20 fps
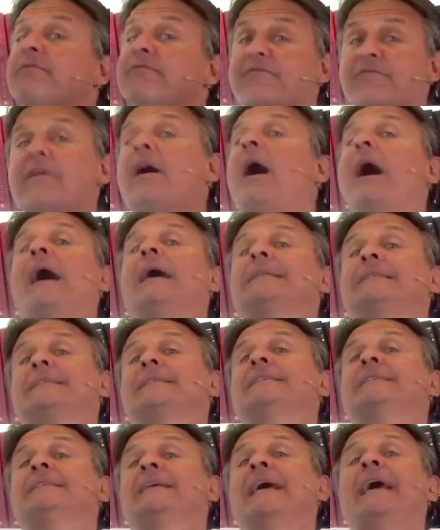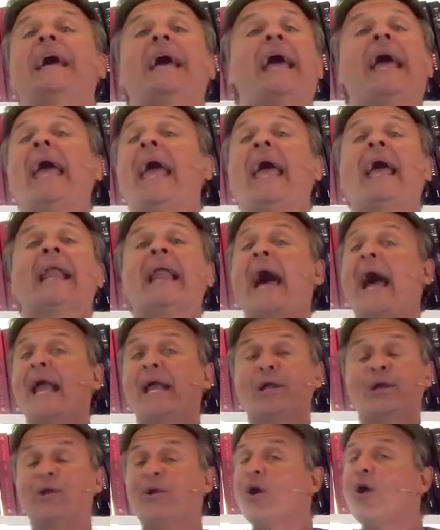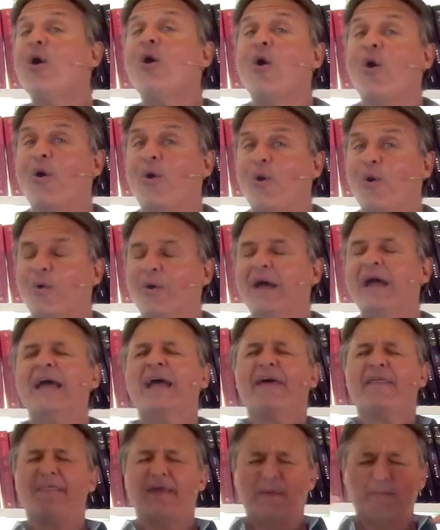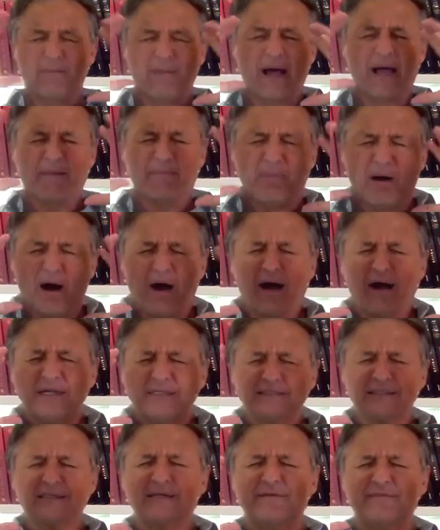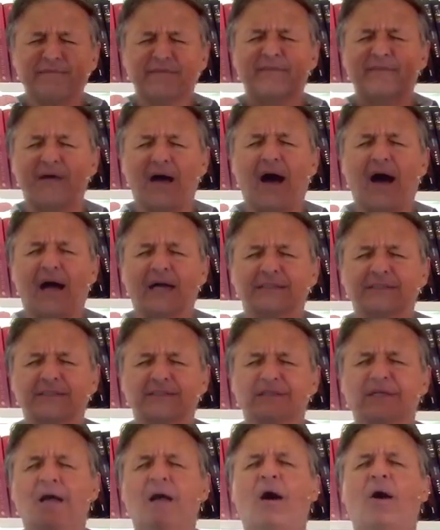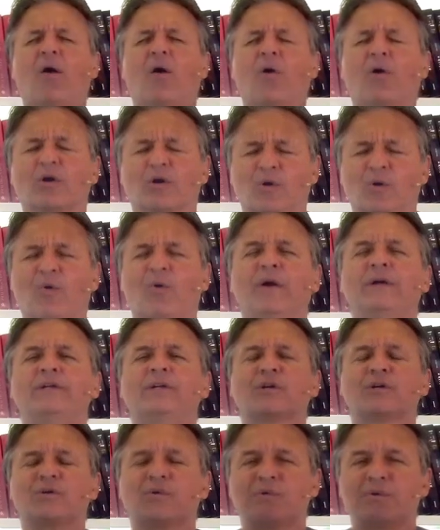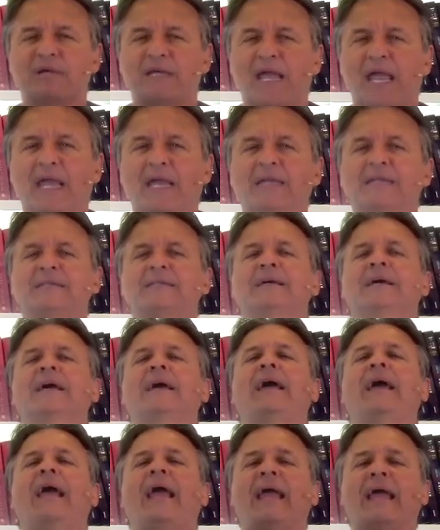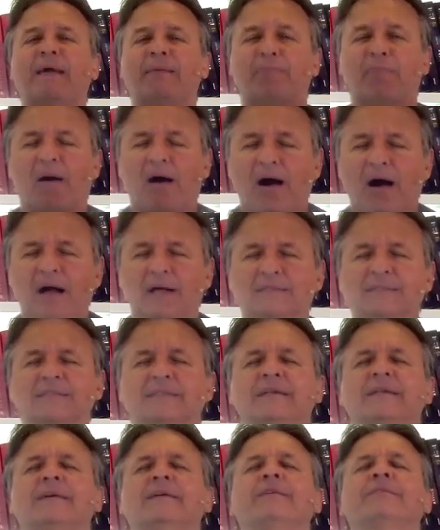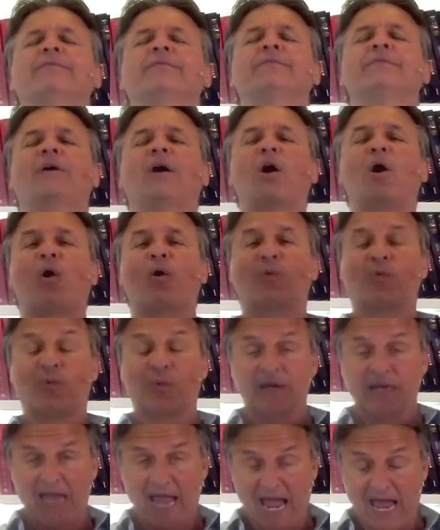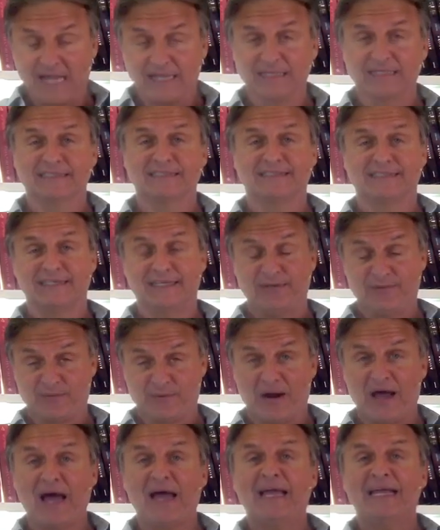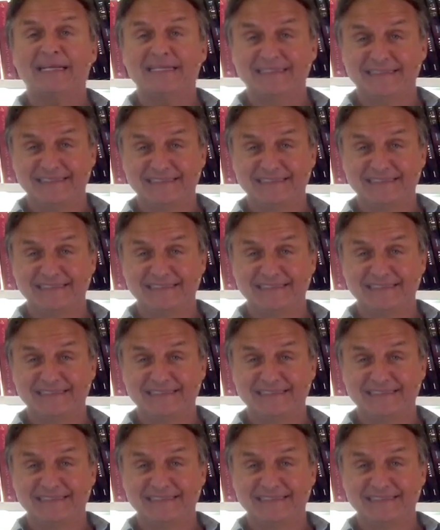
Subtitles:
thoughts. And I know that my positive thoughts are going to create a positive reality, right?